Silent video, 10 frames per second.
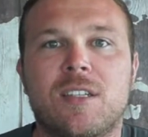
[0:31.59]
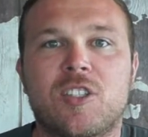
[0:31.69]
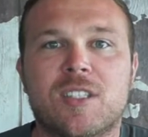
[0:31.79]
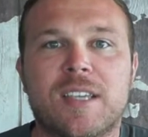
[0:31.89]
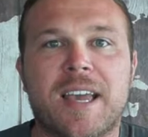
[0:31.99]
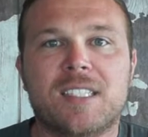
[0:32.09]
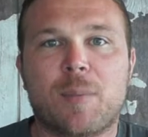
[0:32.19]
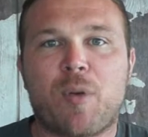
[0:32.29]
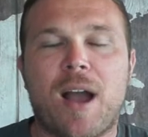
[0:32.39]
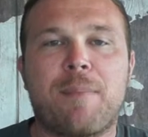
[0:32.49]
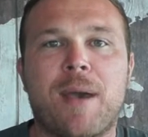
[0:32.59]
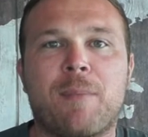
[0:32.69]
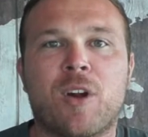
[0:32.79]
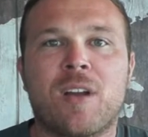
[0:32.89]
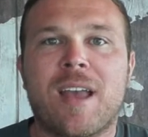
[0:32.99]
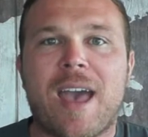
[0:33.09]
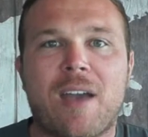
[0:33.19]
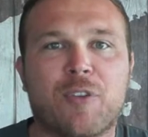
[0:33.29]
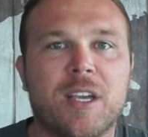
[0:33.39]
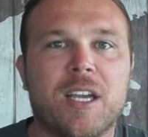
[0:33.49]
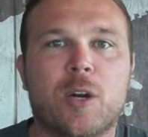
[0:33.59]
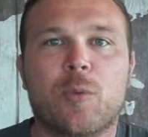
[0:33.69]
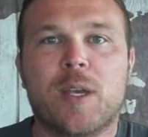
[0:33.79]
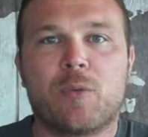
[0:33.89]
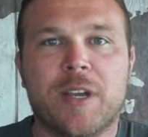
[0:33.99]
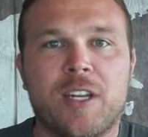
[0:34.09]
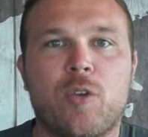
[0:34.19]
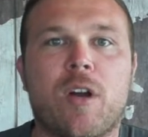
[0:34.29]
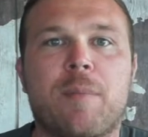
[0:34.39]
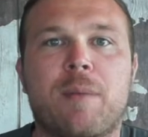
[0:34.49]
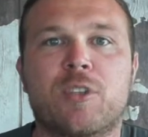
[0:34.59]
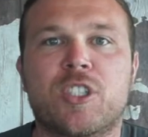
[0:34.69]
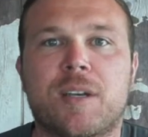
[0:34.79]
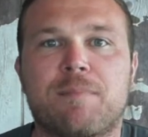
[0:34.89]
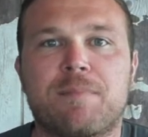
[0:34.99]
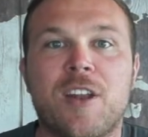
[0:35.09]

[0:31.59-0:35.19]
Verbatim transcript: Just like as a Prime member, every year we renew our membership.